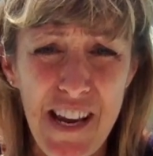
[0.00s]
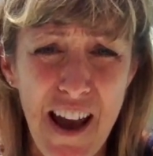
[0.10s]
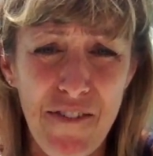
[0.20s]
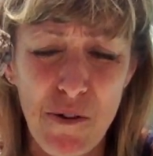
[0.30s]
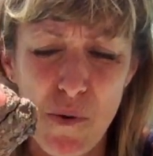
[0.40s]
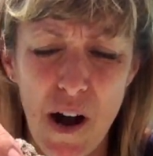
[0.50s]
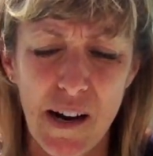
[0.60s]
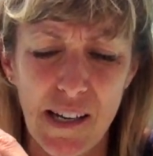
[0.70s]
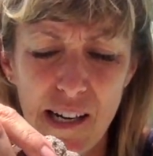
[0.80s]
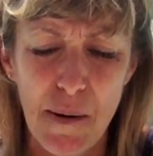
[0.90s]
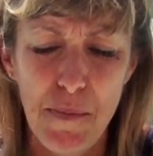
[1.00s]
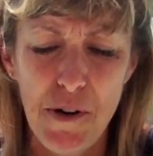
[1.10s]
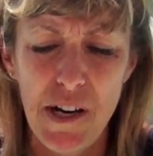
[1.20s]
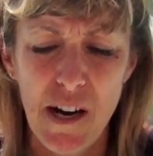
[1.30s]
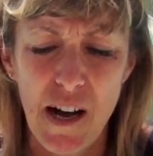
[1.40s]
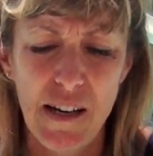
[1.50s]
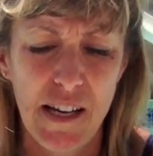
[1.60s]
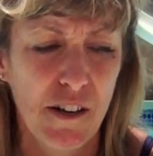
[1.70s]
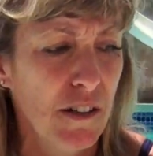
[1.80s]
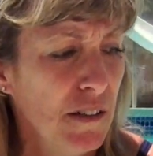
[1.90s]
heavy rock and I put it on
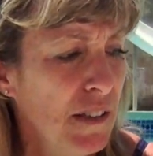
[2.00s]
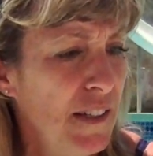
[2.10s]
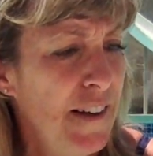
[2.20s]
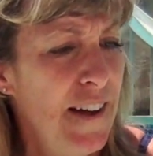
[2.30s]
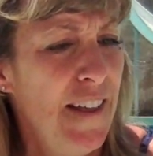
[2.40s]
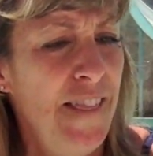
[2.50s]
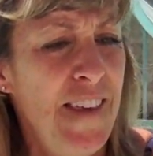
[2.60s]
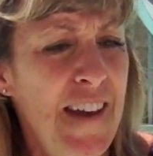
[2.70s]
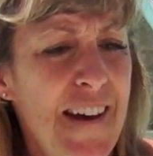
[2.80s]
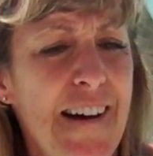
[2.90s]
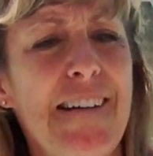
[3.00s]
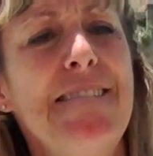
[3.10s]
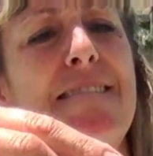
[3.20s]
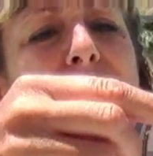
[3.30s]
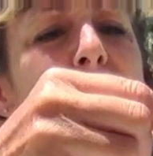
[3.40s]
here, and then